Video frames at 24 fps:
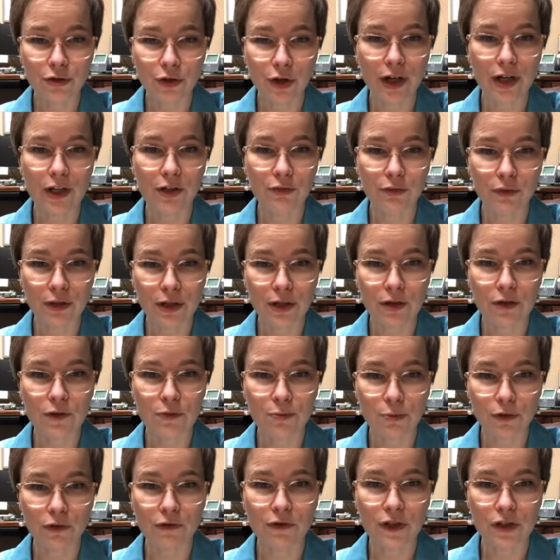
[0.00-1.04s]
grade readers
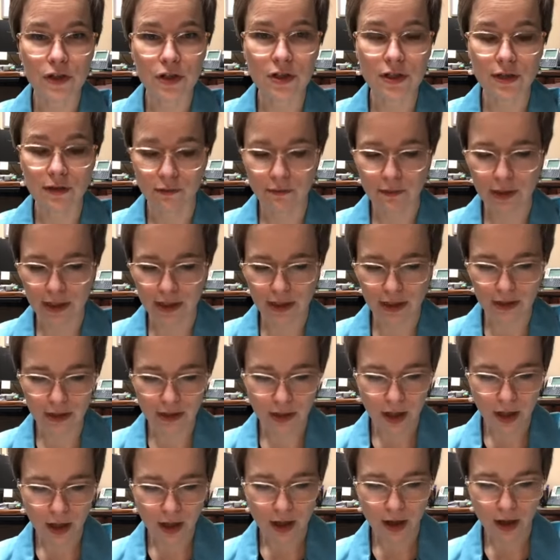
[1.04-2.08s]
proficient in reading,
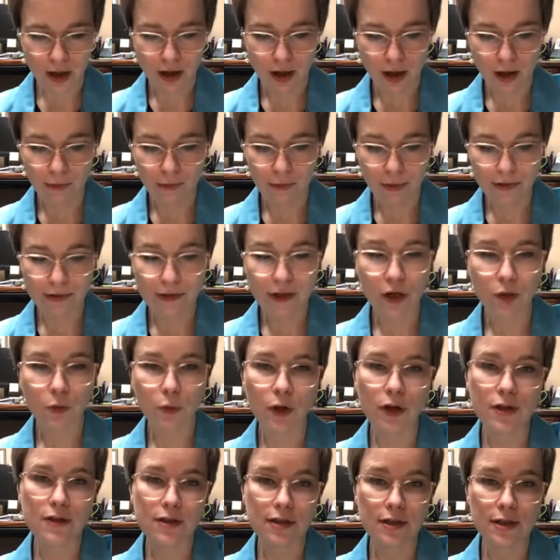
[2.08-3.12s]
but there
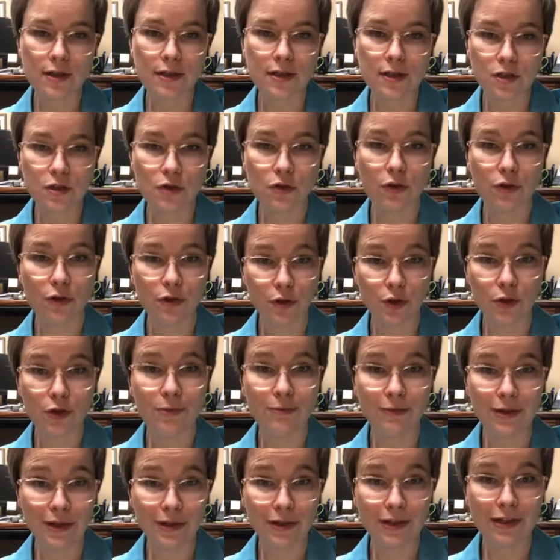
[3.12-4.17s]
was an additional $30
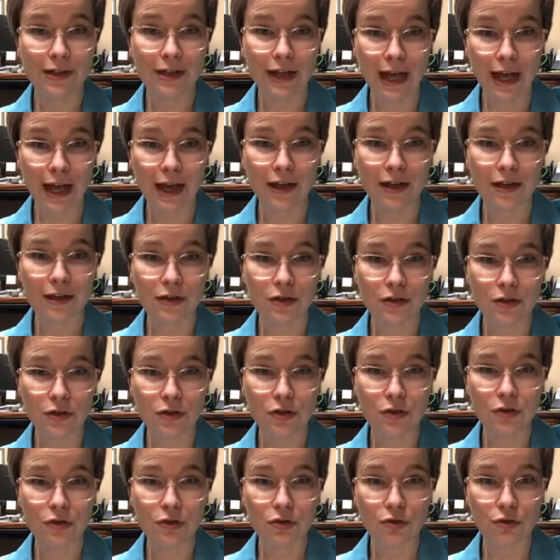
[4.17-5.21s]
million added
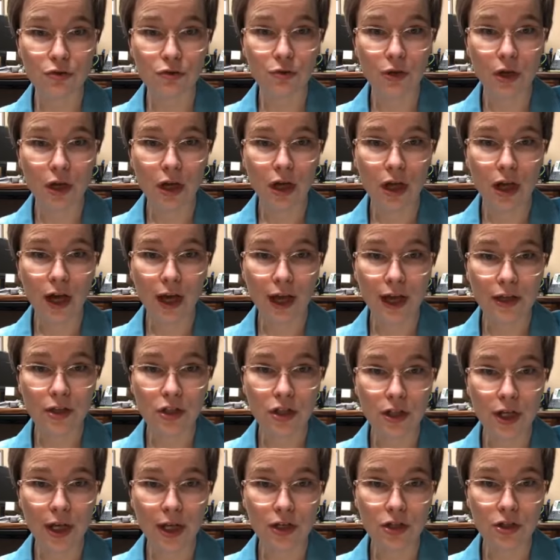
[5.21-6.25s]
to
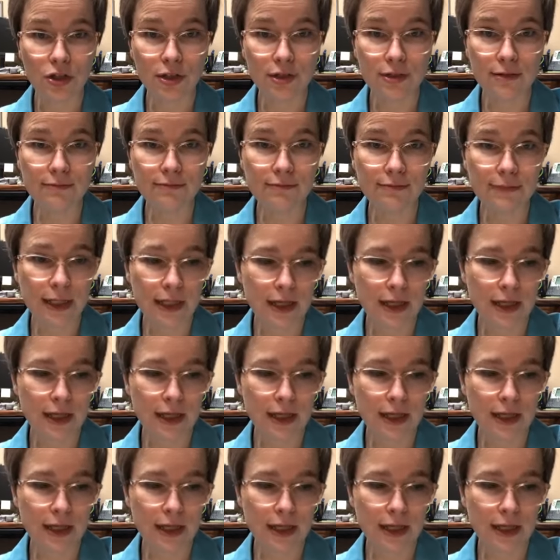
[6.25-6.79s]
education.